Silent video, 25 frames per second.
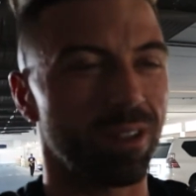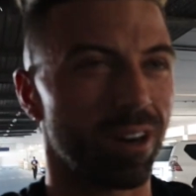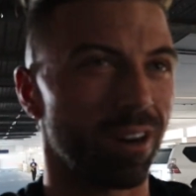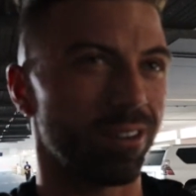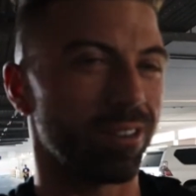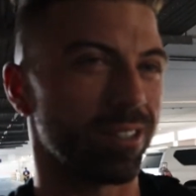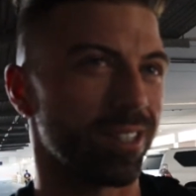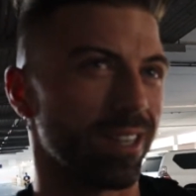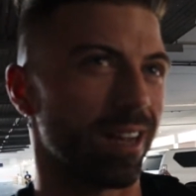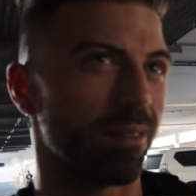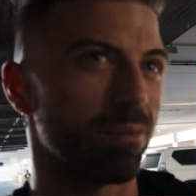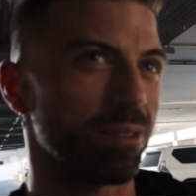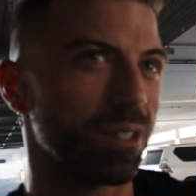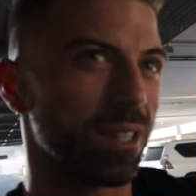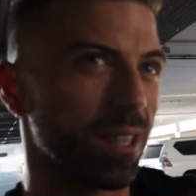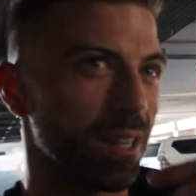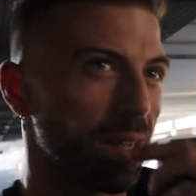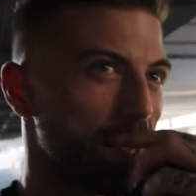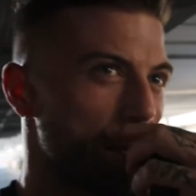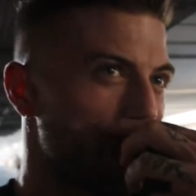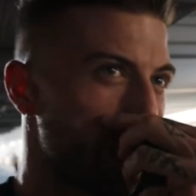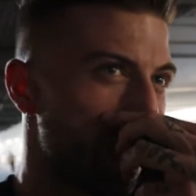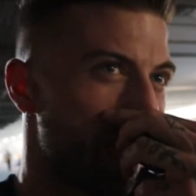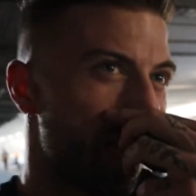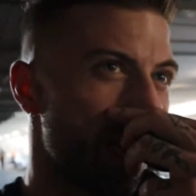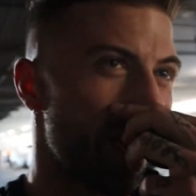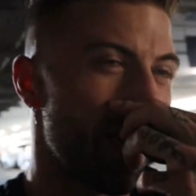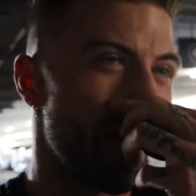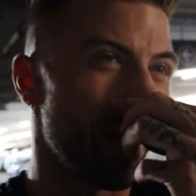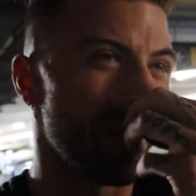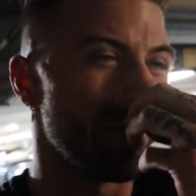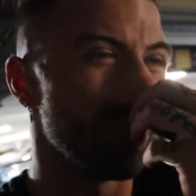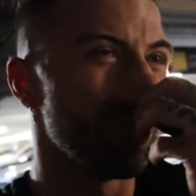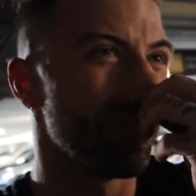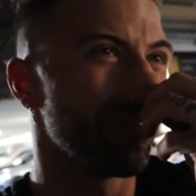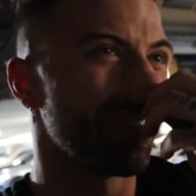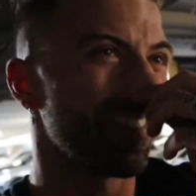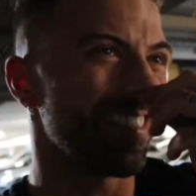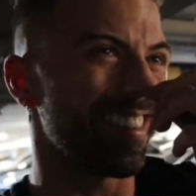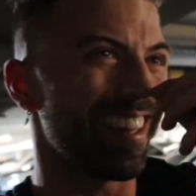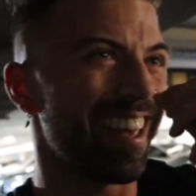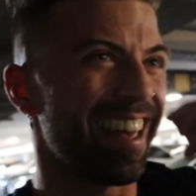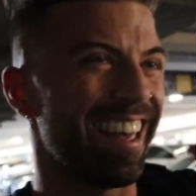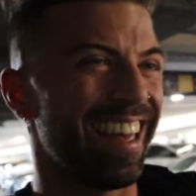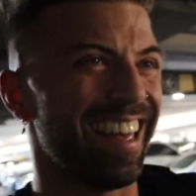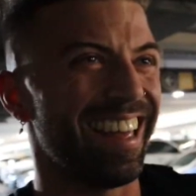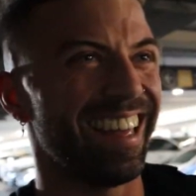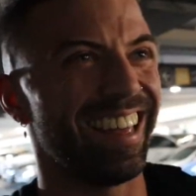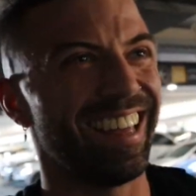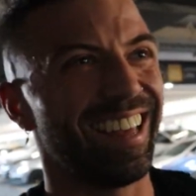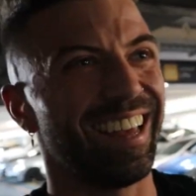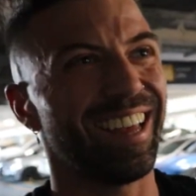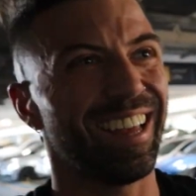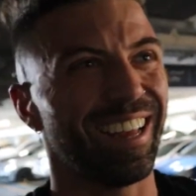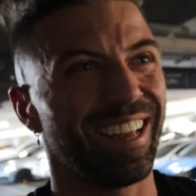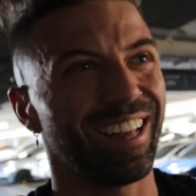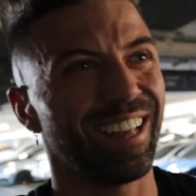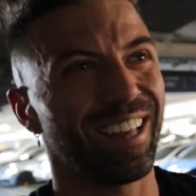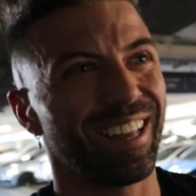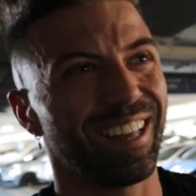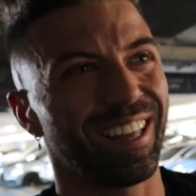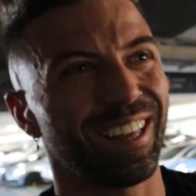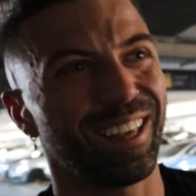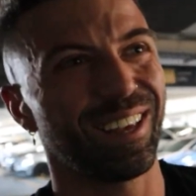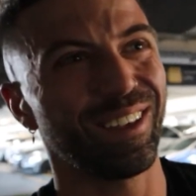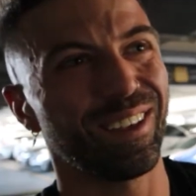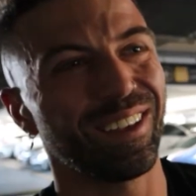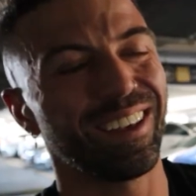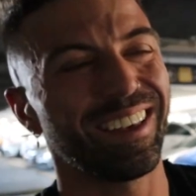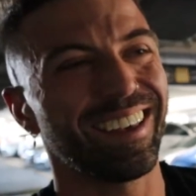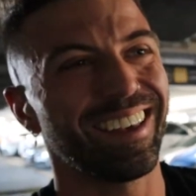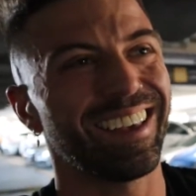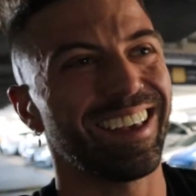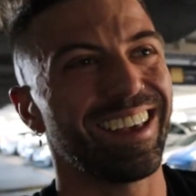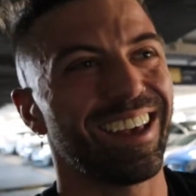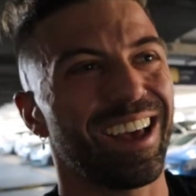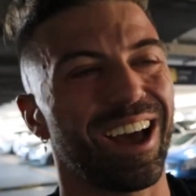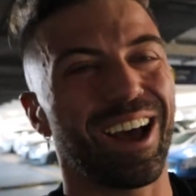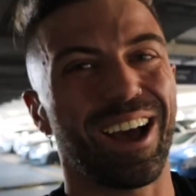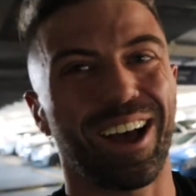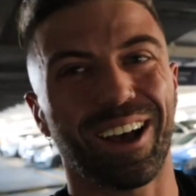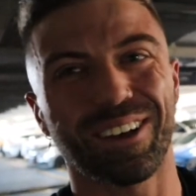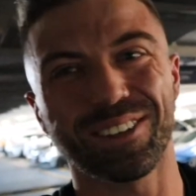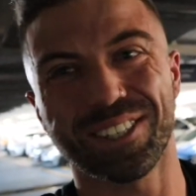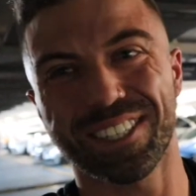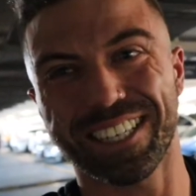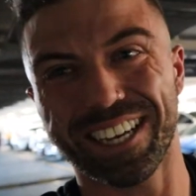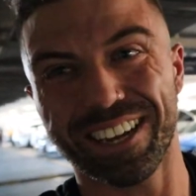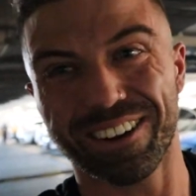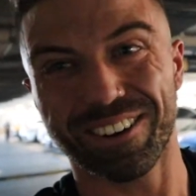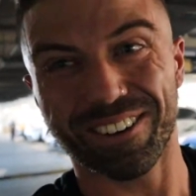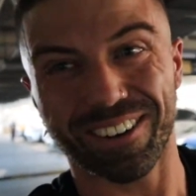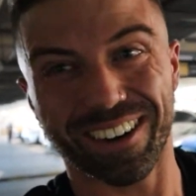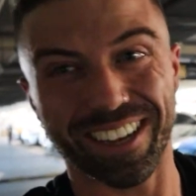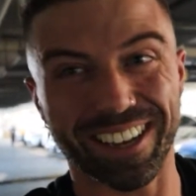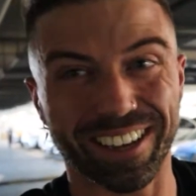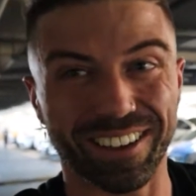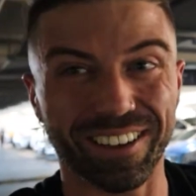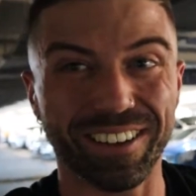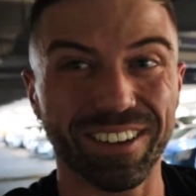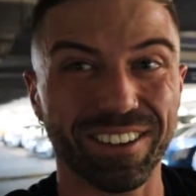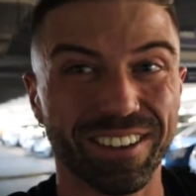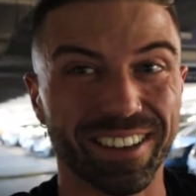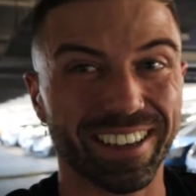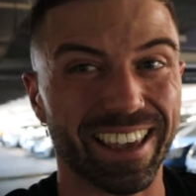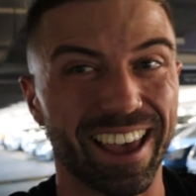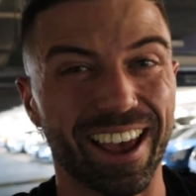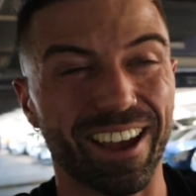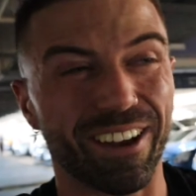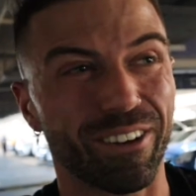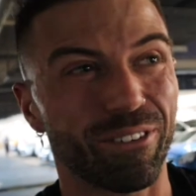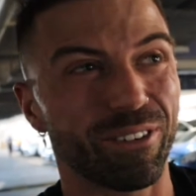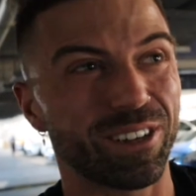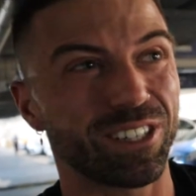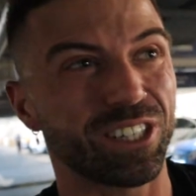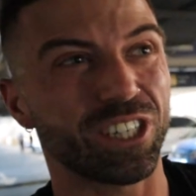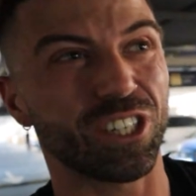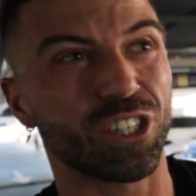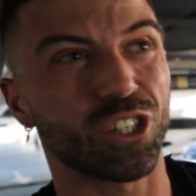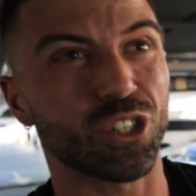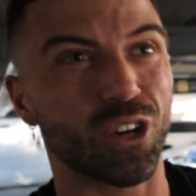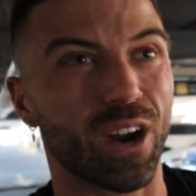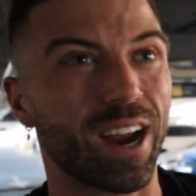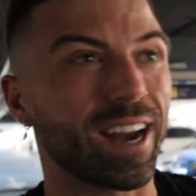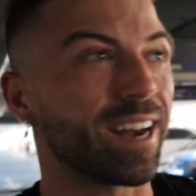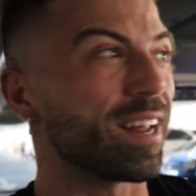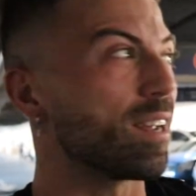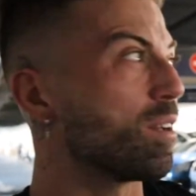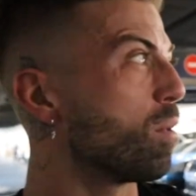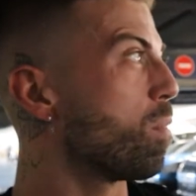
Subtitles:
close-ups. I'll secretly get her when she's training.